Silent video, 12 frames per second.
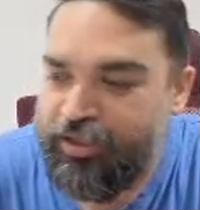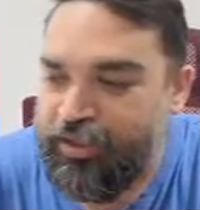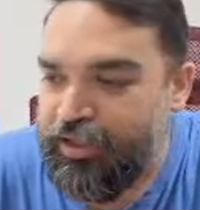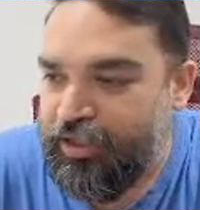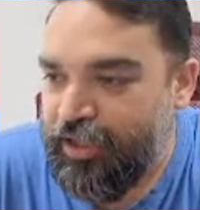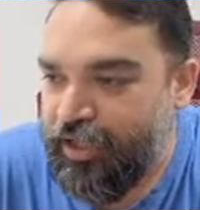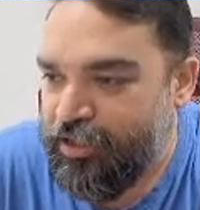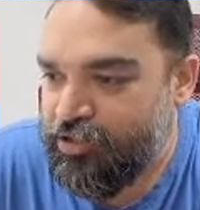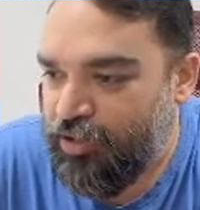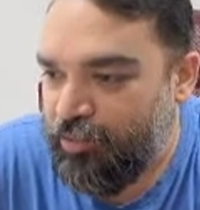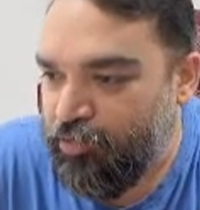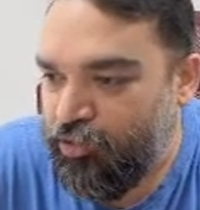right? So I'm
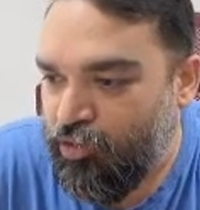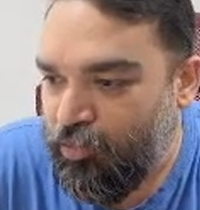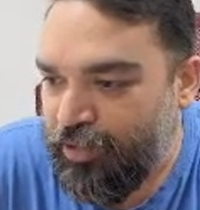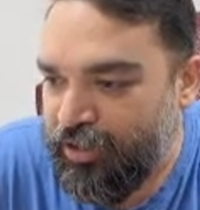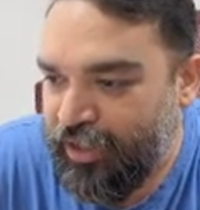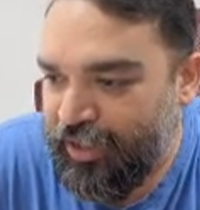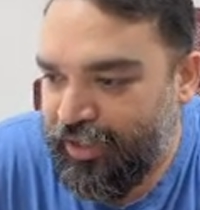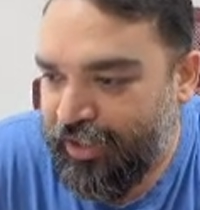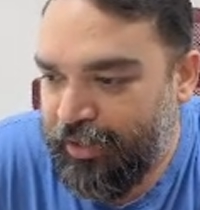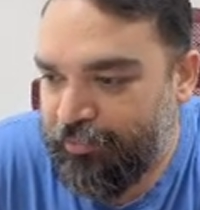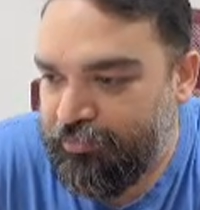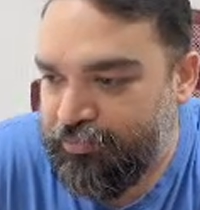going to open
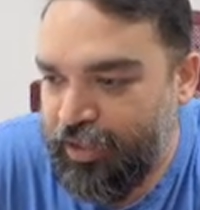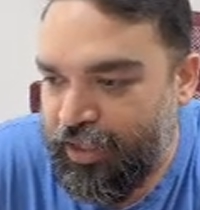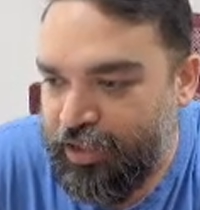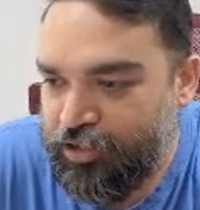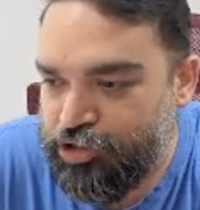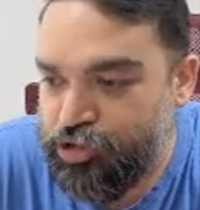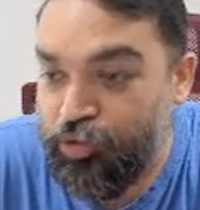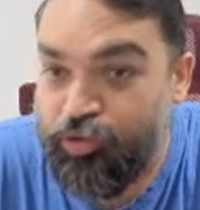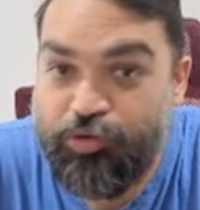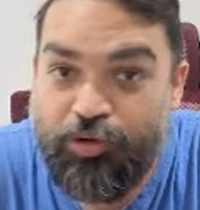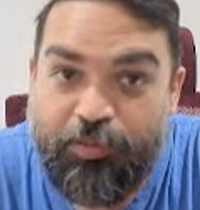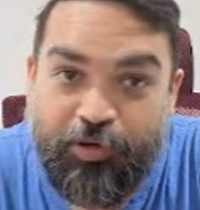Telegram and show you the
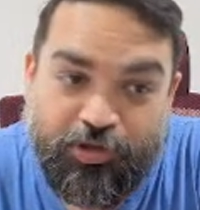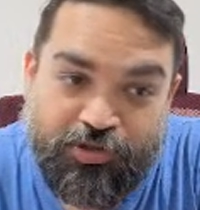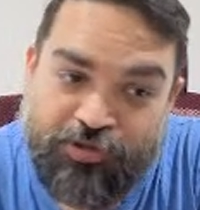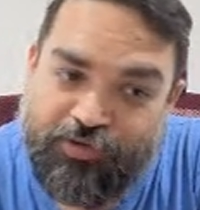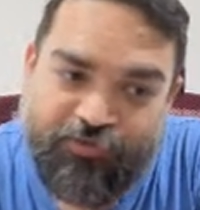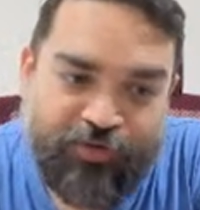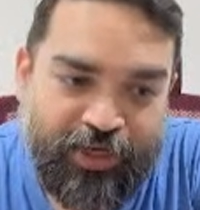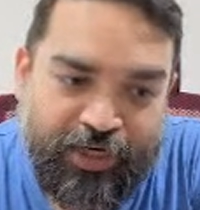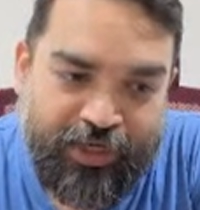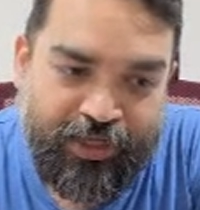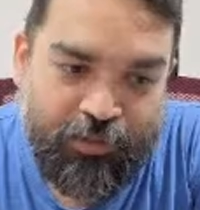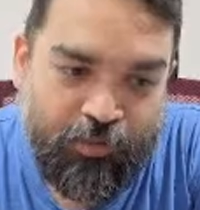process of creating a
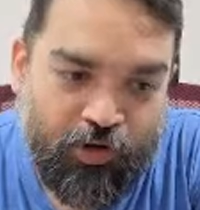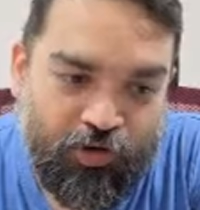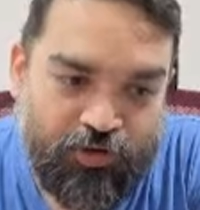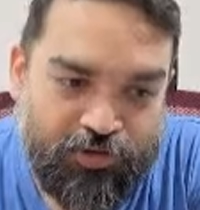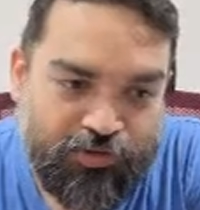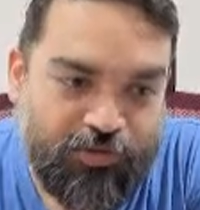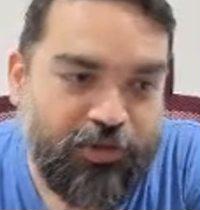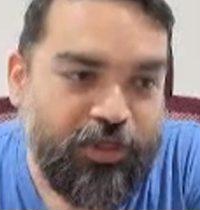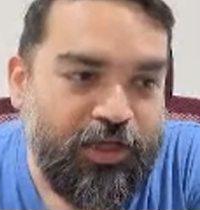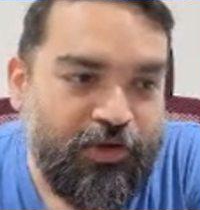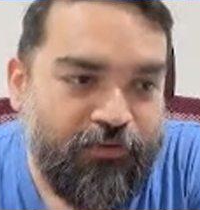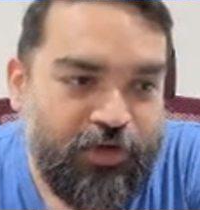bot also.
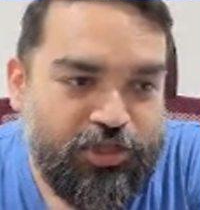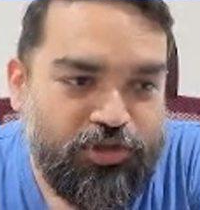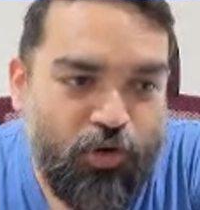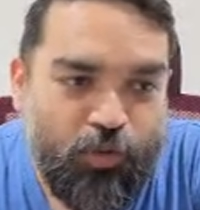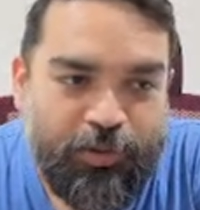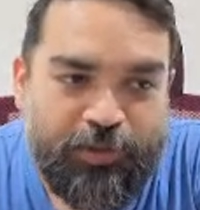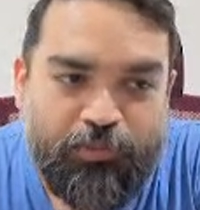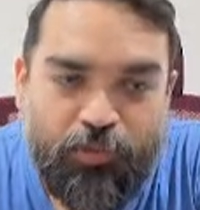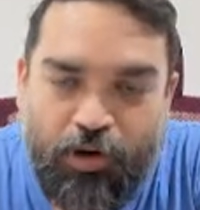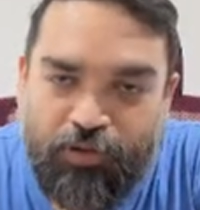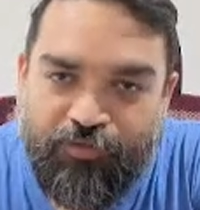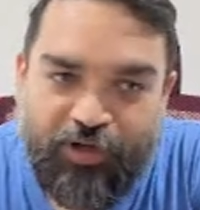Once you open Bot
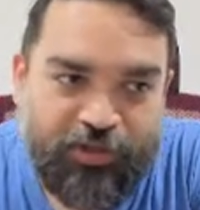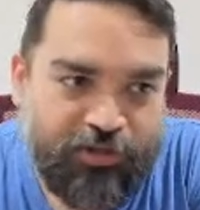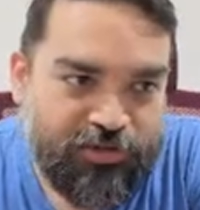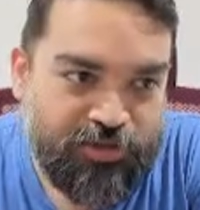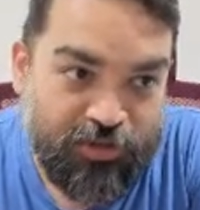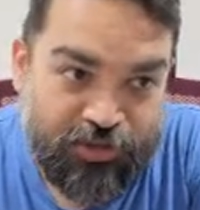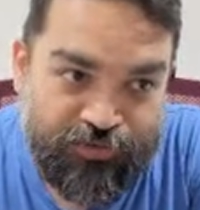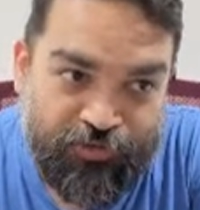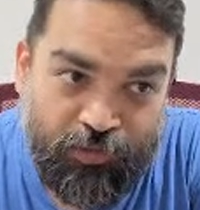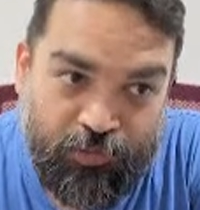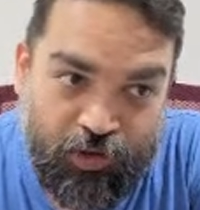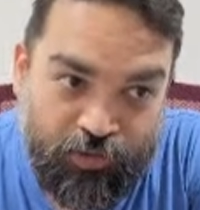Father, search for
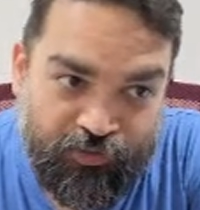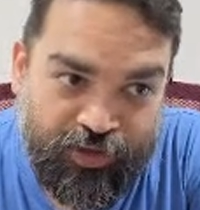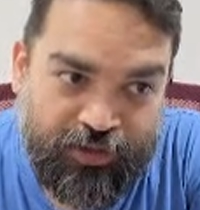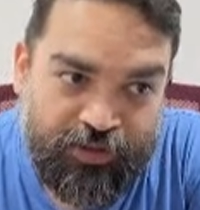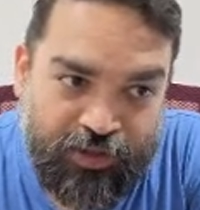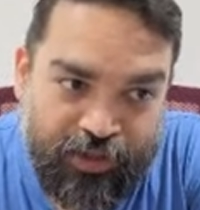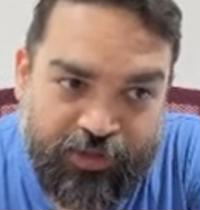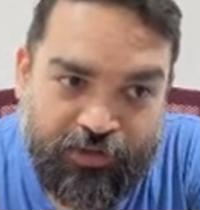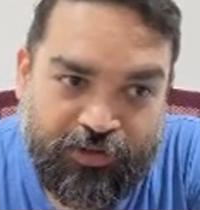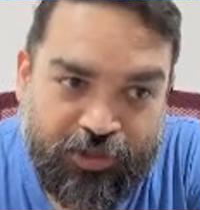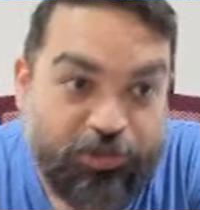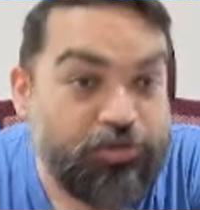Bot Father and this
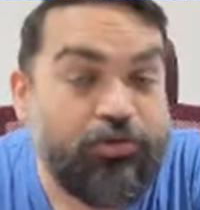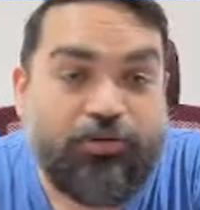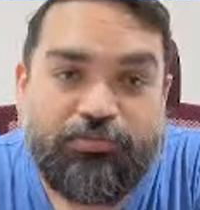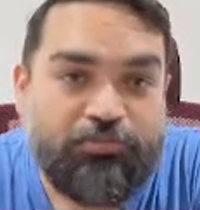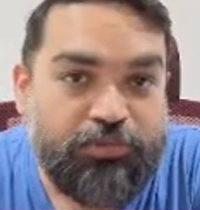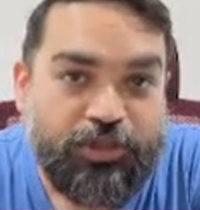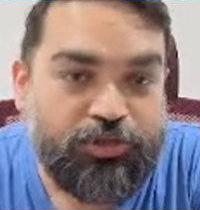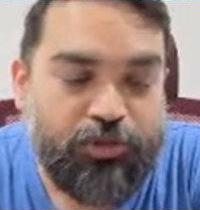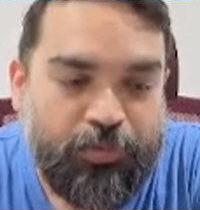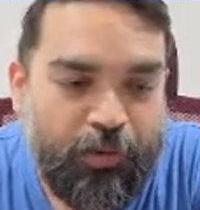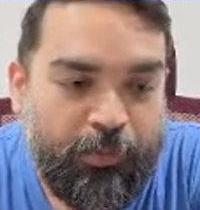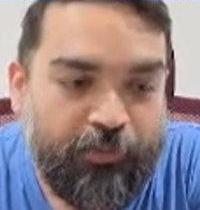should
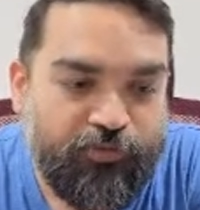pop up for